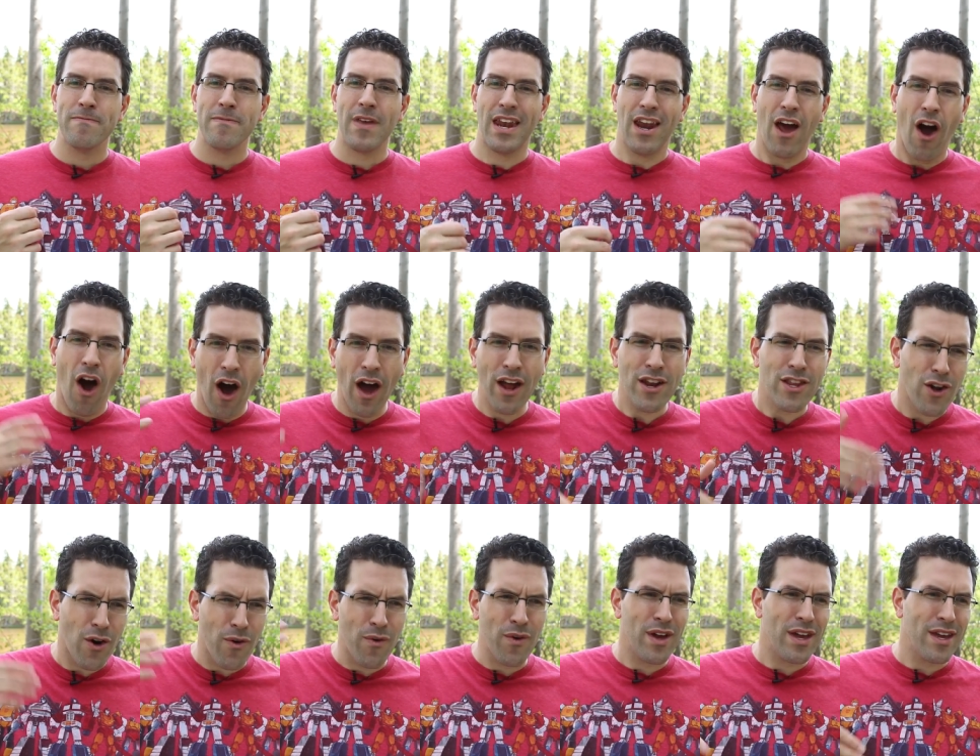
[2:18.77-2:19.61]
an
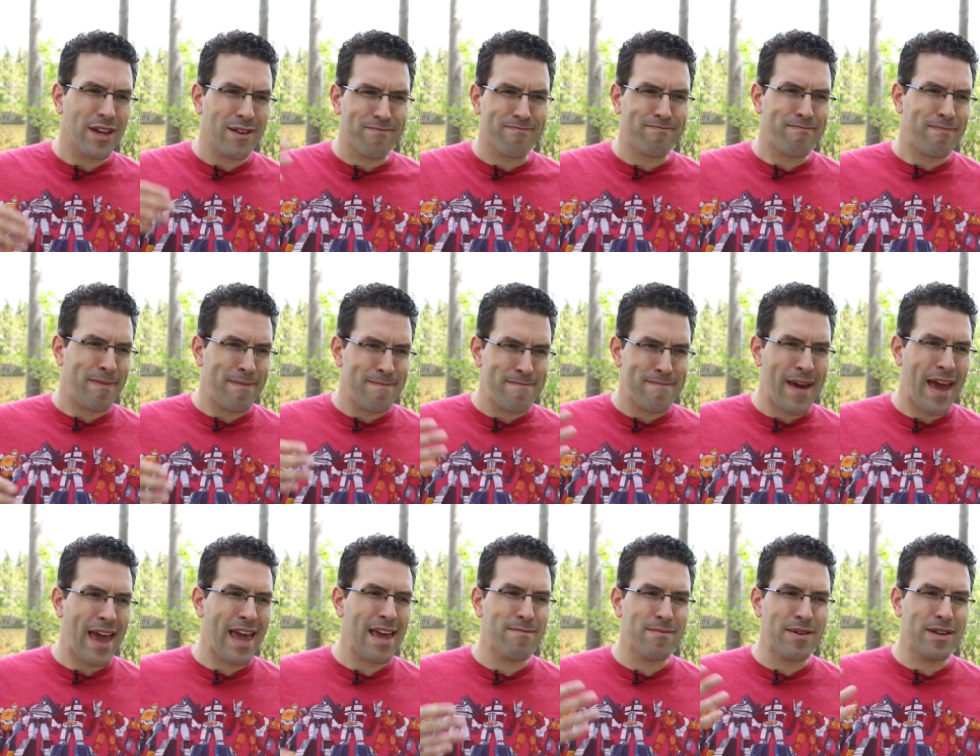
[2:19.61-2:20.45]
ongoing
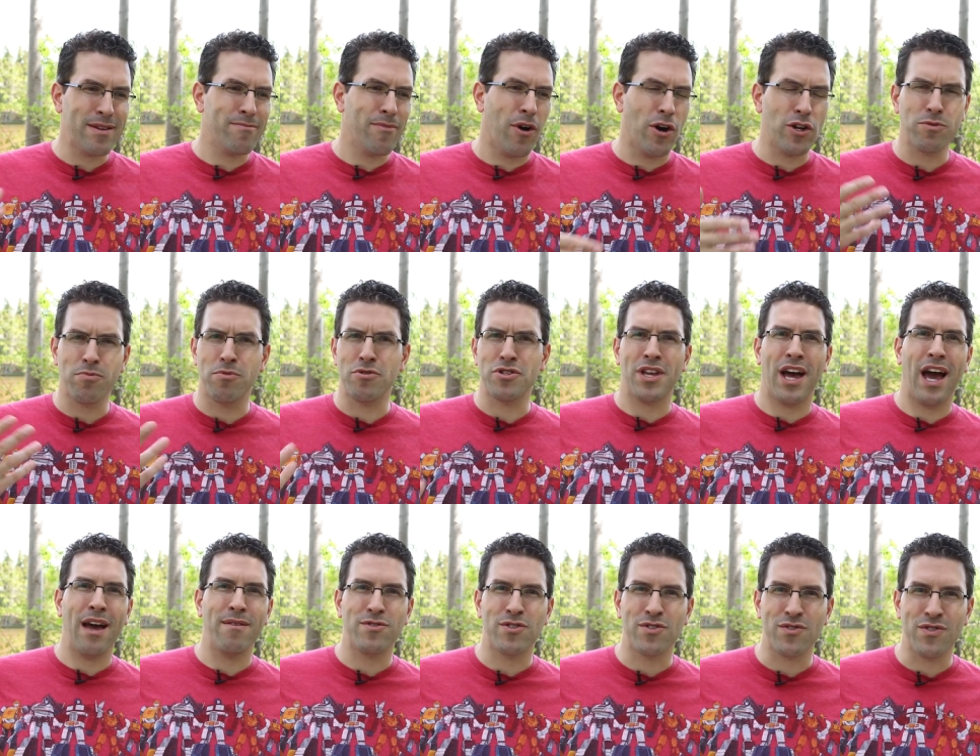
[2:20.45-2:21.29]
payment multiple
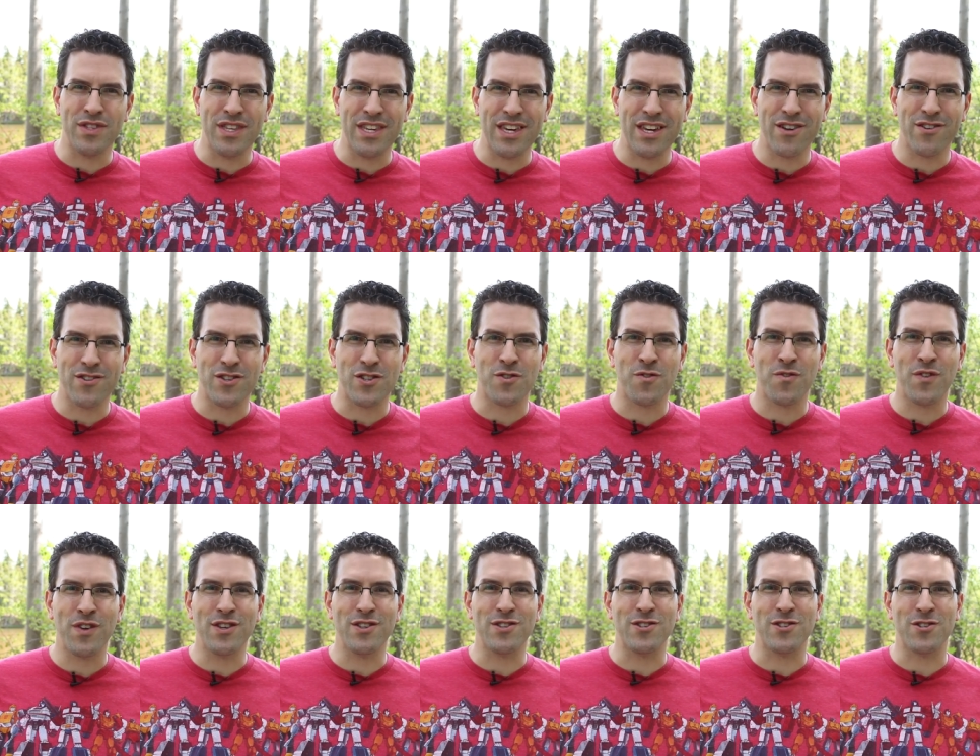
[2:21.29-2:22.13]
times during the year just
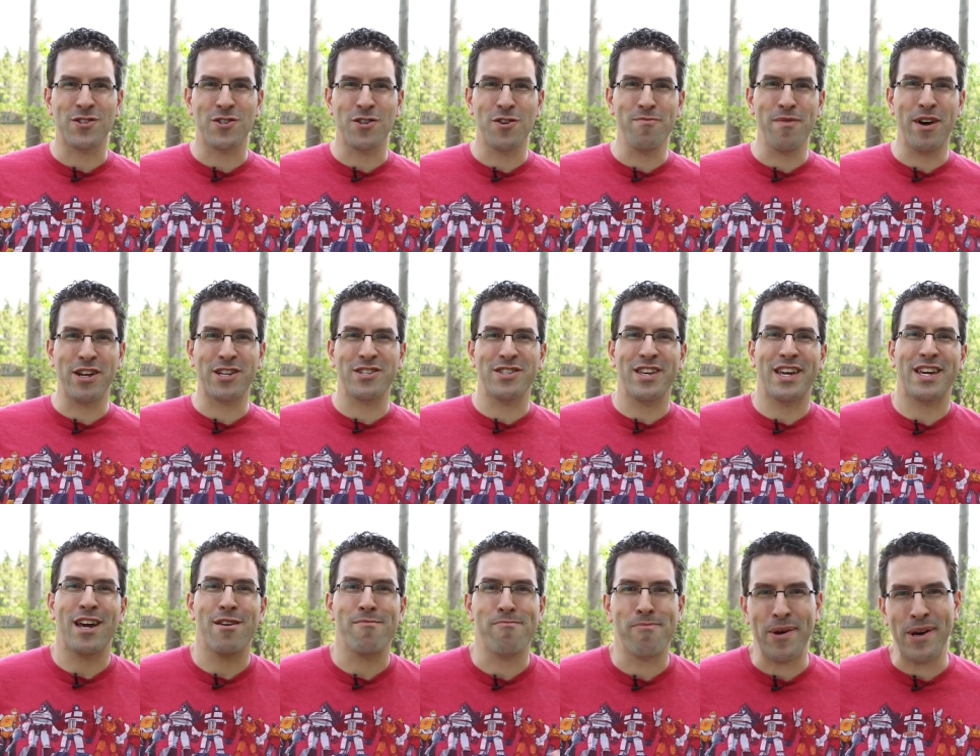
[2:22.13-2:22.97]
feels too much
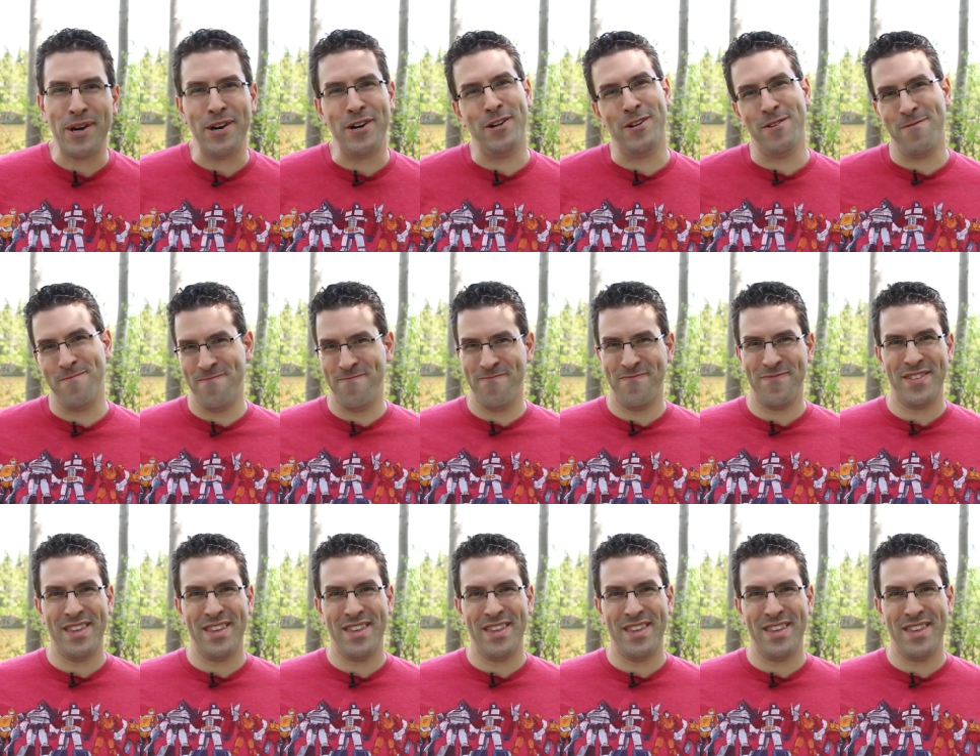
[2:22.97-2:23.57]
like a bill.